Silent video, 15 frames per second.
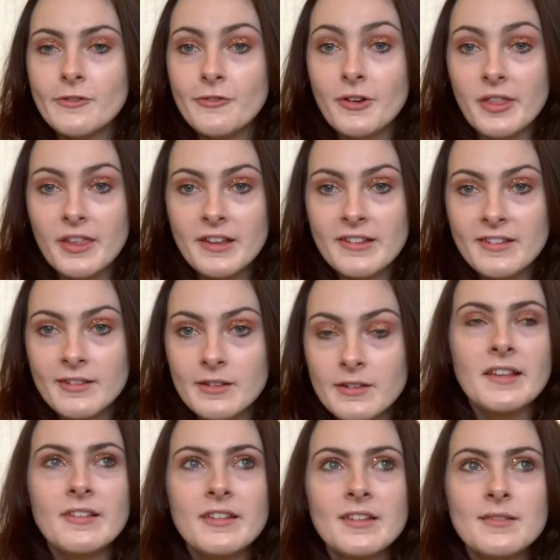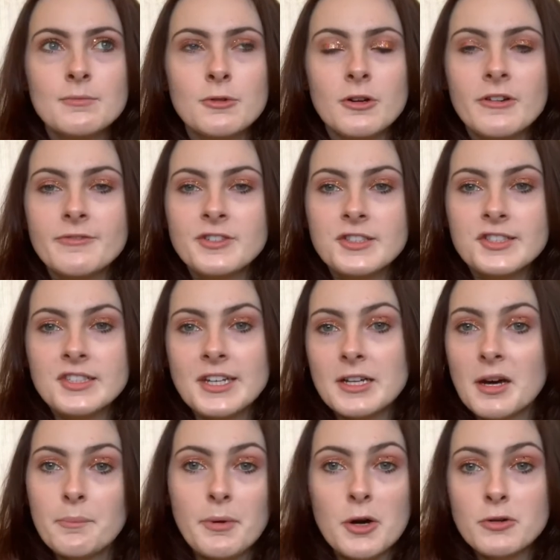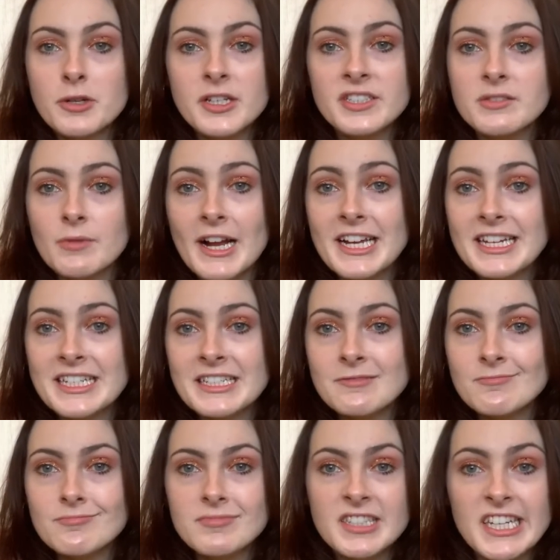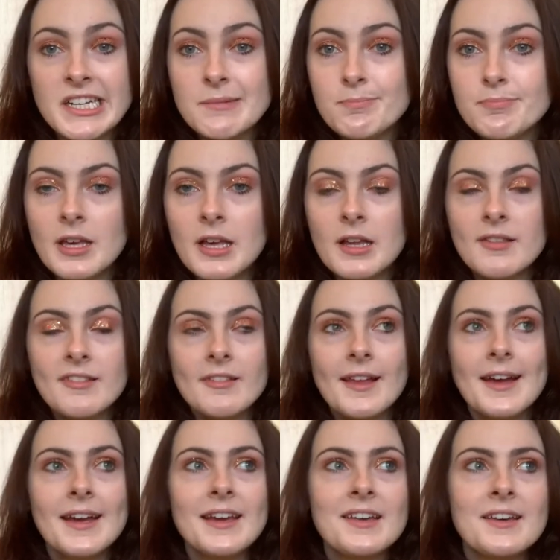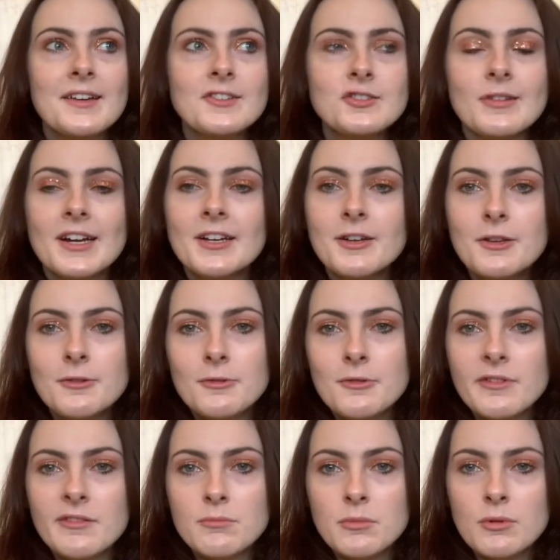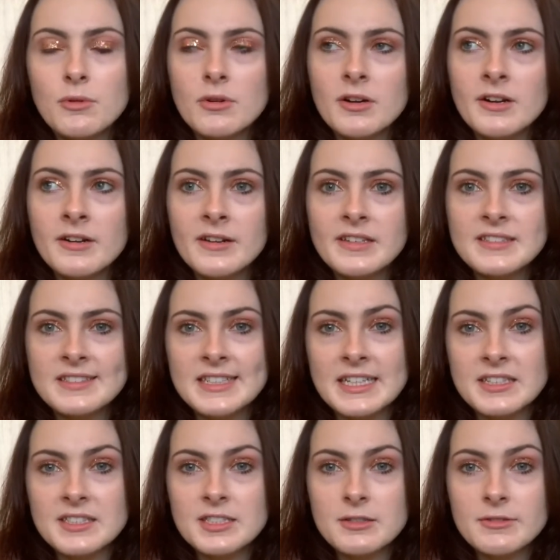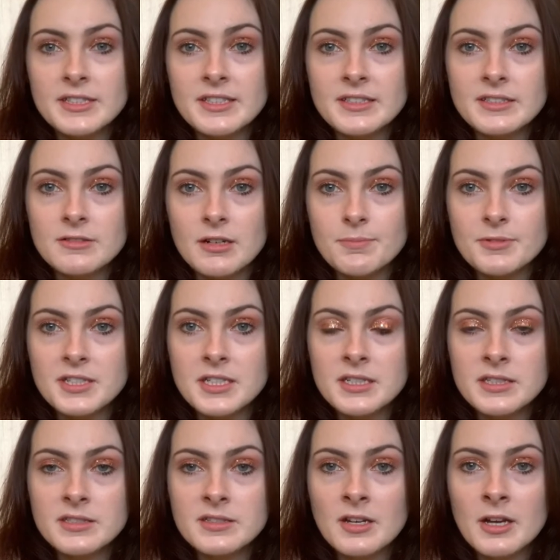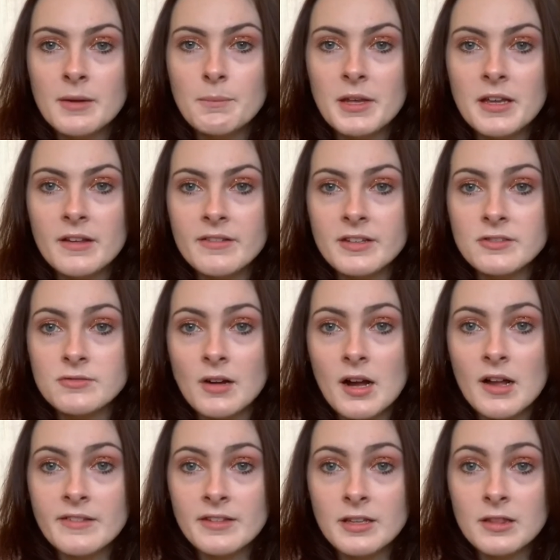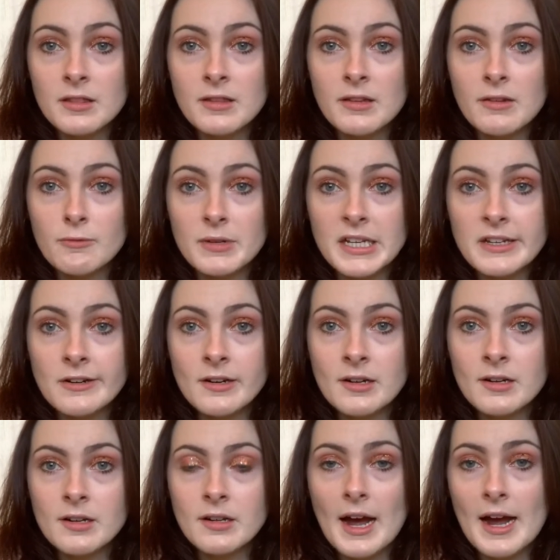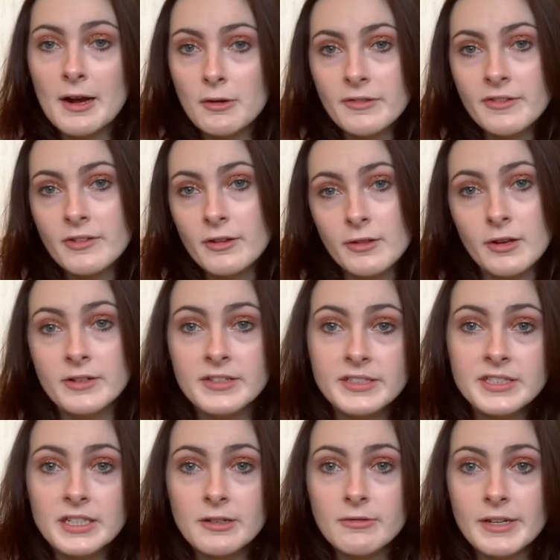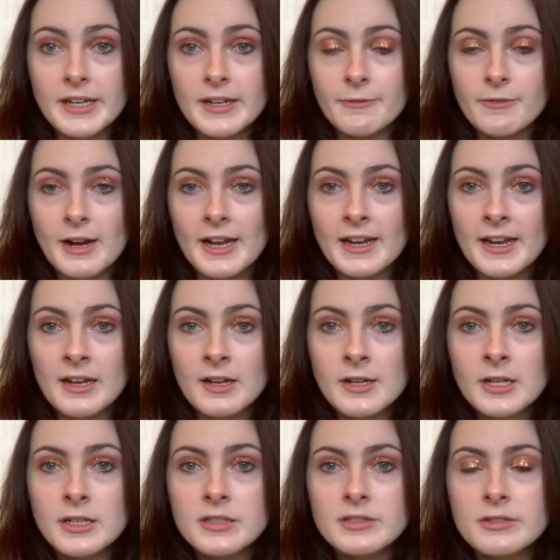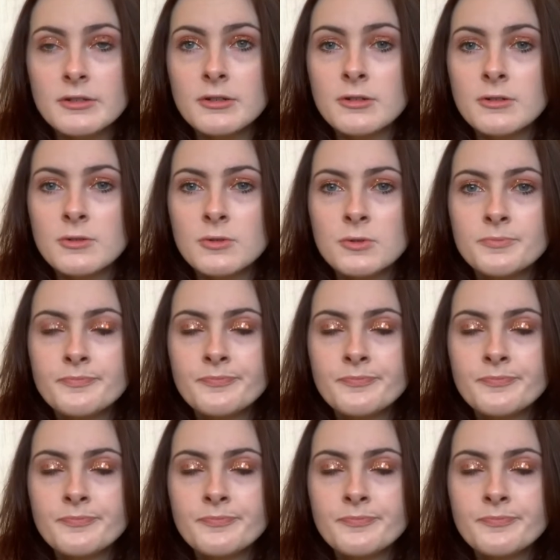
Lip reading: For this is more of just like a bonus writing tip. It's like, try to use more sensory descriptions, because it draws in the reader. I also learned this in creative writing. So